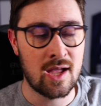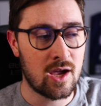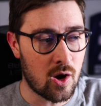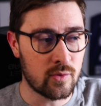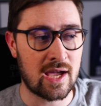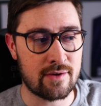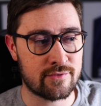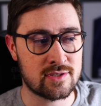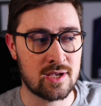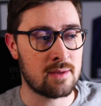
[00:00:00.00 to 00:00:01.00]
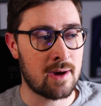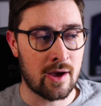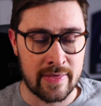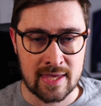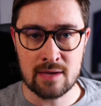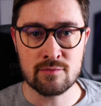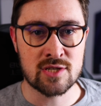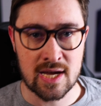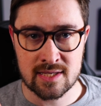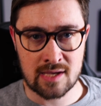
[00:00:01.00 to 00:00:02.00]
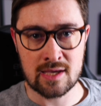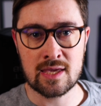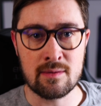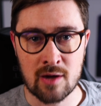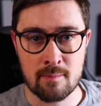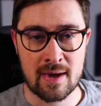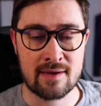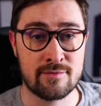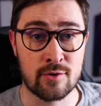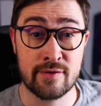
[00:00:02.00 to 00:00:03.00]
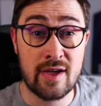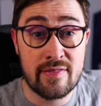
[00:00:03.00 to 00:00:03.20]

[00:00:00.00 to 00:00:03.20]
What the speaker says: holding out for a certain amount and they keep rejecting and keep going back and forth.